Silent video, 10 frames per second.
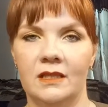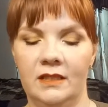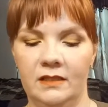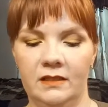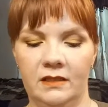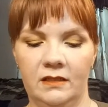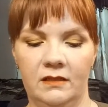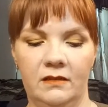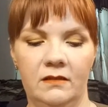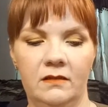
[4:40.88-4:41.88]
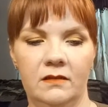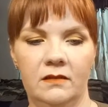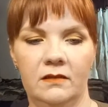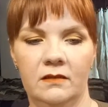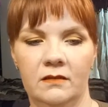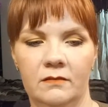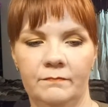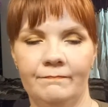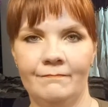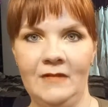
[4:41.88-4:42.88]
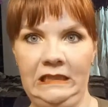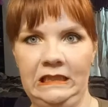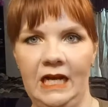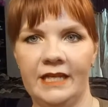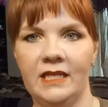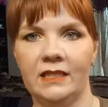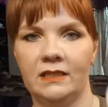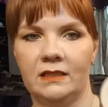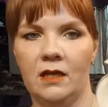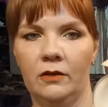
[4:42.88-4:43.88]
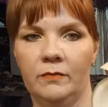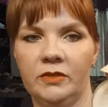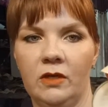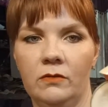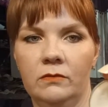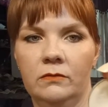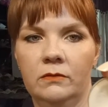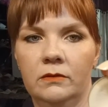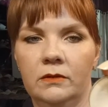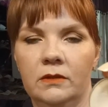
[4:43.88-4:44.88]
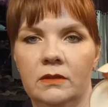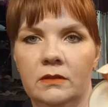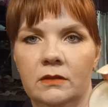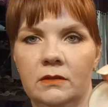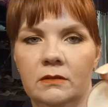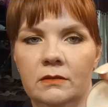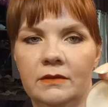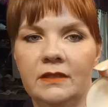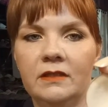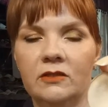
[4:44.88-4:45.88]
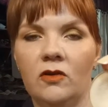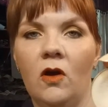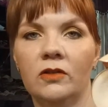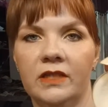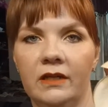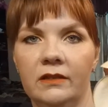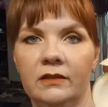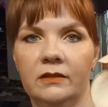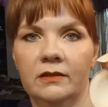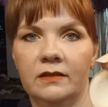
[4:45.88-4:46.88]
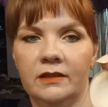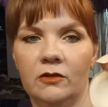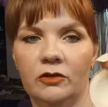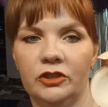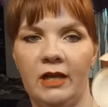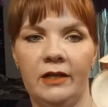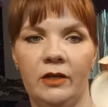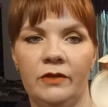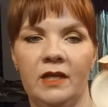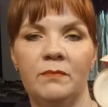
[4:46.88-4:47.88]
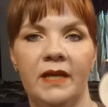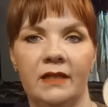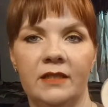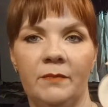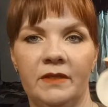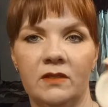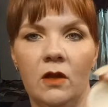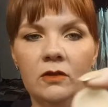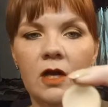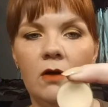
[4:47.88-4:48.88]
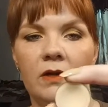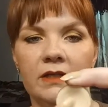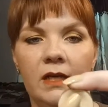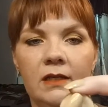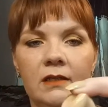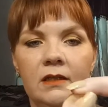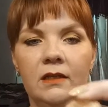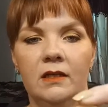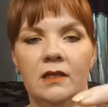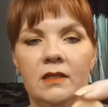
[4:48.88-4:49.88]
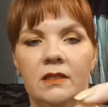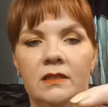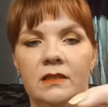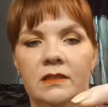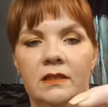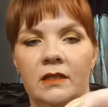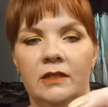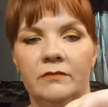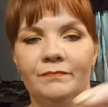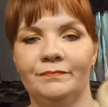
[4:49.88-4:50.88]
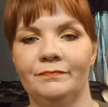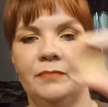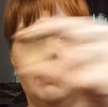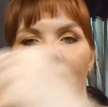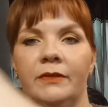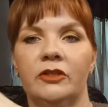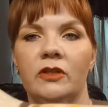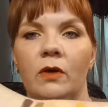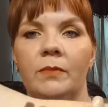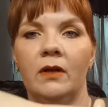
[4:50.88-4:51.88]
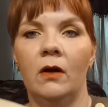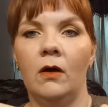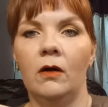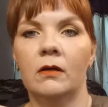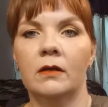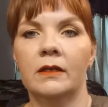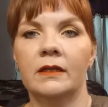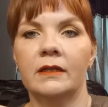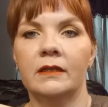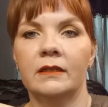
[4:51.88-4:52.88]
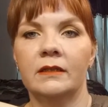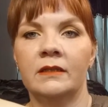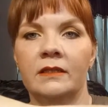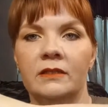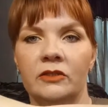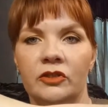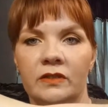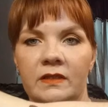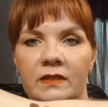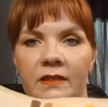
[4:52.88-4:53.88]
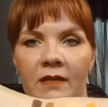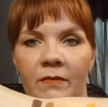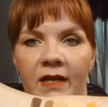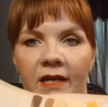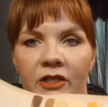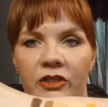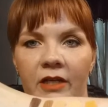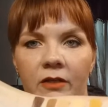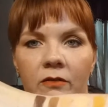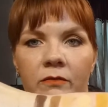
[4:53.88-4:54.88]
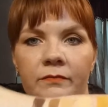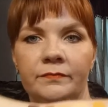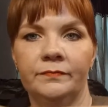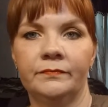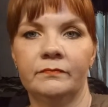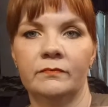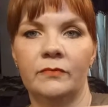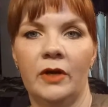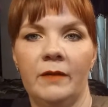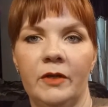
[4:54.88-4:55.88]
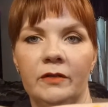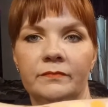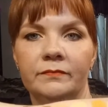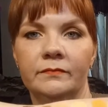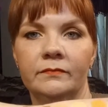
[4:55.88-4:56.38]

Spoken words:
this is, I think this is color, no, this is an Ulta single shadow that I picked up. It's called Coconut. This isn't gonna probably show up at all. This is just to set my eyeshadow primer.